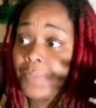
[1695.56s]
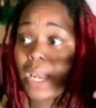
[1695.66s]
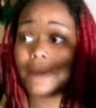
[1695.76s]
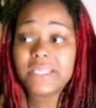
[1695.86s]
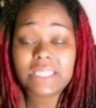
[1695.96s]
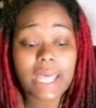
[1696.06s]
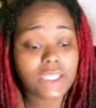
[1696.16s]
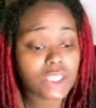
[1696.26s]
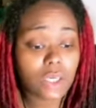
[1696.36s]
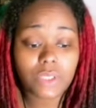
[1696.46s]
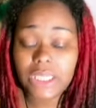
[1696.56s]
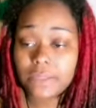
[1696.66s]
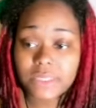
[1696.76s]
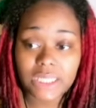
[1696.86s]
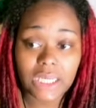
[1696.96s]
Let me slide into your
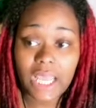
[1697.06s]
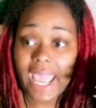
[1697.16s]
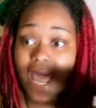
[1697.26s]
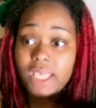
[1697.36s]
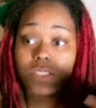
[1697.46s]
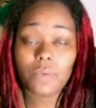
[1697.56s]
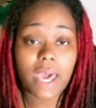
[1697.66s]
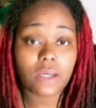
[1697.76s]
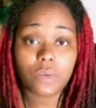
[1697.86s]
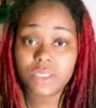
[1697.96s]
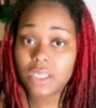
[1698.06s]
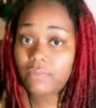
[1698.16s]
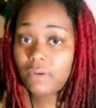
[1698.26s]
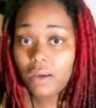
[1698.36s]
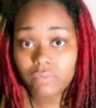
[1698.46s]
DMs and ask you how to do a
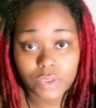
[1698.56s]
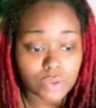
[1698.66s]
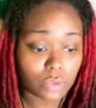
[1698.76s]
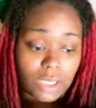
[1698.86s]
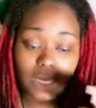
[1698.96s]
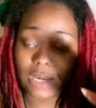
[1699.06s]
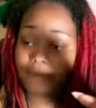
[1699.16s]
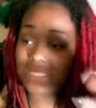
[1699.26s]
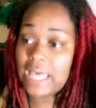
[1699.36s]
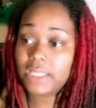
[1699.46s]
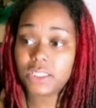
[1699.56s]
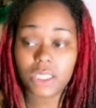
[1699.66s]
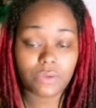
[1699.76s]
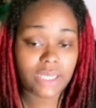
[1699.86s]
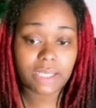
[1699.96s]
self-love ritual. Let me slide into
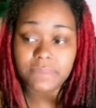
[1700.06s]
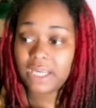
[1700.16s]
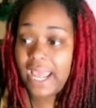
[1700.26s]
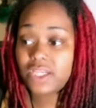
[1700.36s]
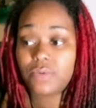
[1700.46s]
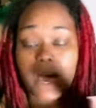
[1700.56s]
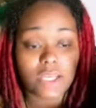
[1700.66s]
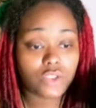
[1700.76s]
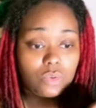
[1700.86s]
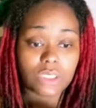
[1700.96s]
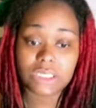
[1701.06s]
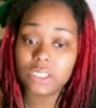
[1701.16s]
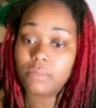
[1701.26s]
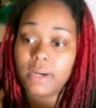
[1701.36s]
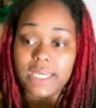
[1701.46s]
your DMs and ask you how to do this
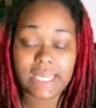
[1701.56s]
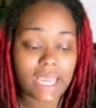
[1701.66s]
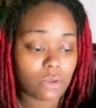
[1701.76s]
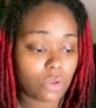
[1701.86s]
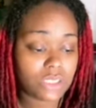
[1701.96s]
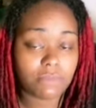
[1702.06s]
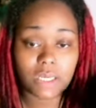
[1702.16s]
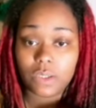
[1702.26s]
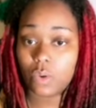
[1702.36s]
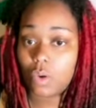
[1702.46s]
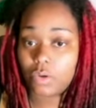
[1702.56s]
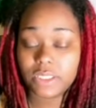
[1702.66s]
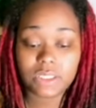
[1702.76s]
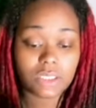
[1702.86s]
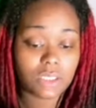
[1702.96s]
little money candle or this money oil.
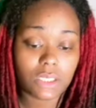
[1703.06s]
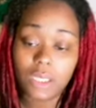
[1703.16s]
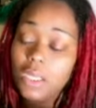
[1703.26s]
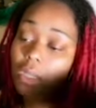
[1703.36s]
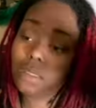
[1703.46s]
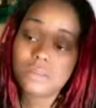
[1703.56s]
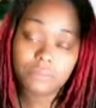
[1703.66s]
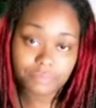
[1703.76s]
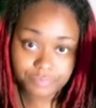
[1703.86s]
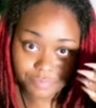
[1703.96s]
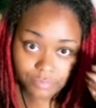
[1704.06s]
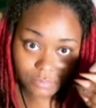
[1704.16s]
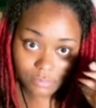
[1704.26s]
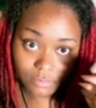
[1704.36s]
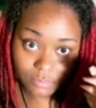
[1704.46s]

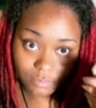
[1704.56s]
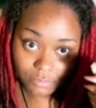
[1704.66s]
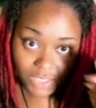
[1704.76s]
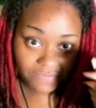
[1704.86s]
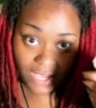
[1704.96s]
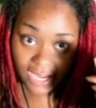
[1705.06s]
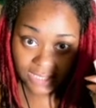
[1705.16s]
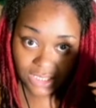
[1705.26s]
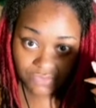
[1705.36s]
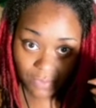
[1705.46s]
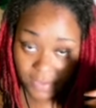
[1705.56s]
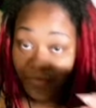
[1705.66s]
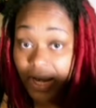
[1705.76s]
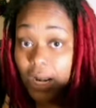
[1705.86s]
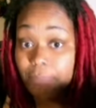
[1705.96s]
If you ain't got this for me, if
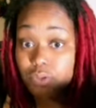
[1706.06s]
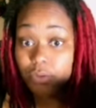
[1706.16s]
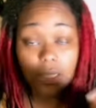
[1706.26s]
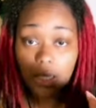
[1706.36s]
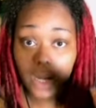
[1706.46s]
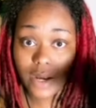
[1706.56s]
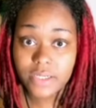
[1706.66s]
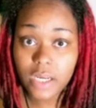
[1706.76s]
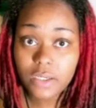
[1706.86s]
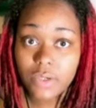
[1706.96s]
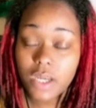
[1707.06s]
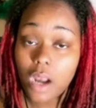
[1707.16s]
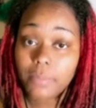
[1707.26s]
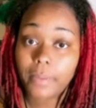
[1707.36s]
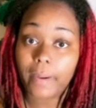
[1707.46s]
it ain't opportunity, there ain't nothing you can
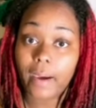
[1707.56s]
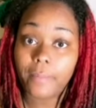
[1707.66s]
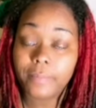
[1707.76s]
talk to me about.